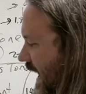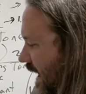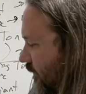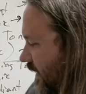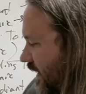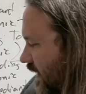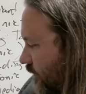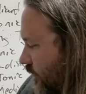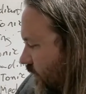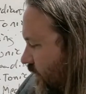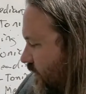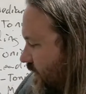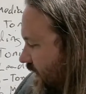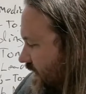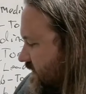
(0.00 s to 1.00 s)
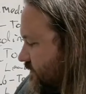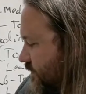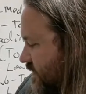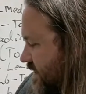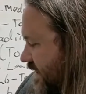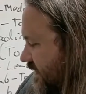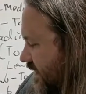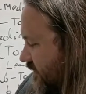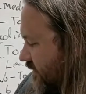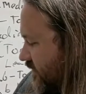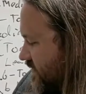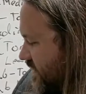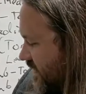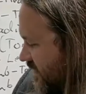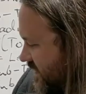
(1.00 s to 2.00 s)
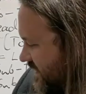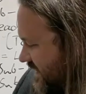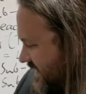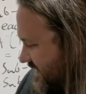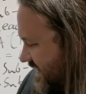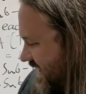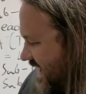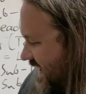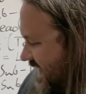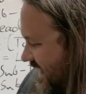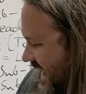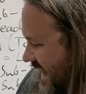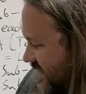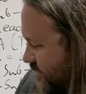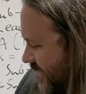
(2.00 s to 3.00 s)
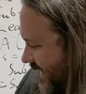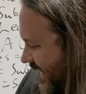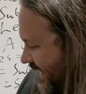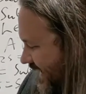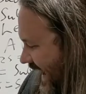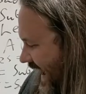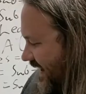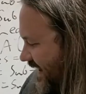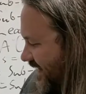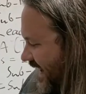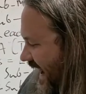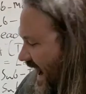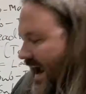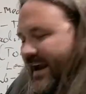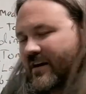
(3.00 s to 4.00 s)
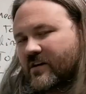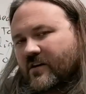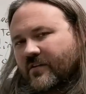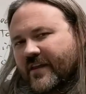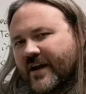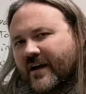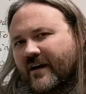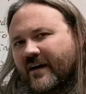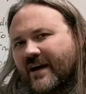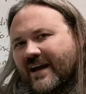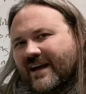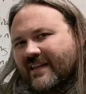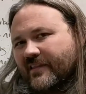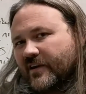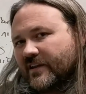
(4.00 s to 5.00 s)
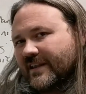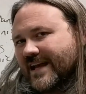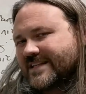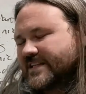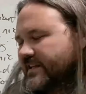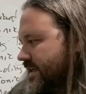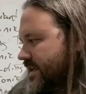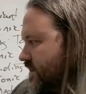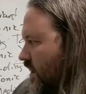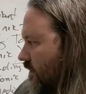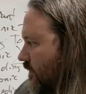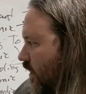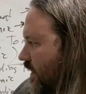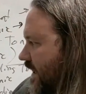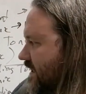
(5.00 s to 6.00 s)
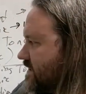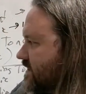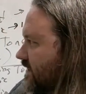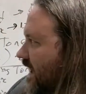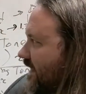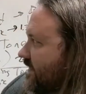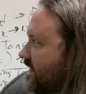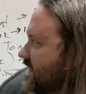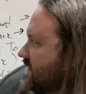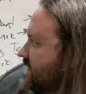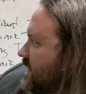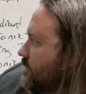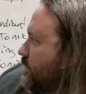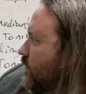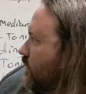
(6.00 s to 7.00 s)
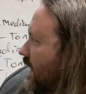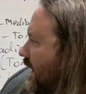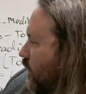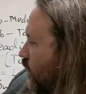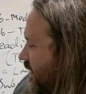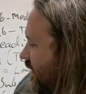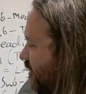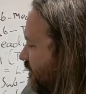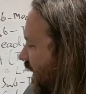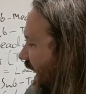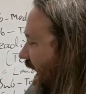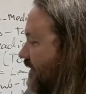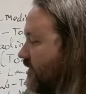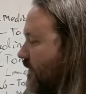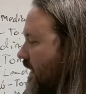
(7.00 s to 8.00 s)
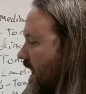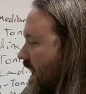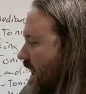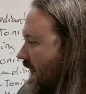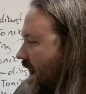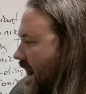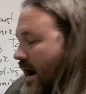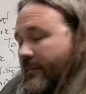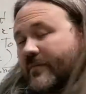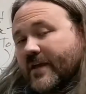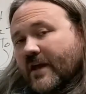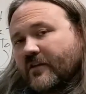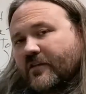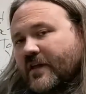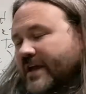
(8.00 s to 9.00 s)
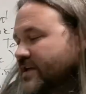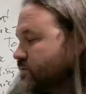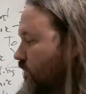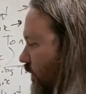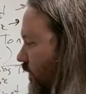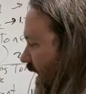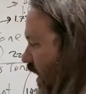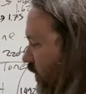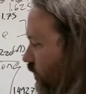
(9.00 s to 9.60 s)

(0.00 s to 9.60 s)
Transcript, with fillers: And we end up with these particular intervals. And notice this, as we get higher and higher on there, they're less and less harmonious. They're not these simple like one to five. Um, the other thing is when we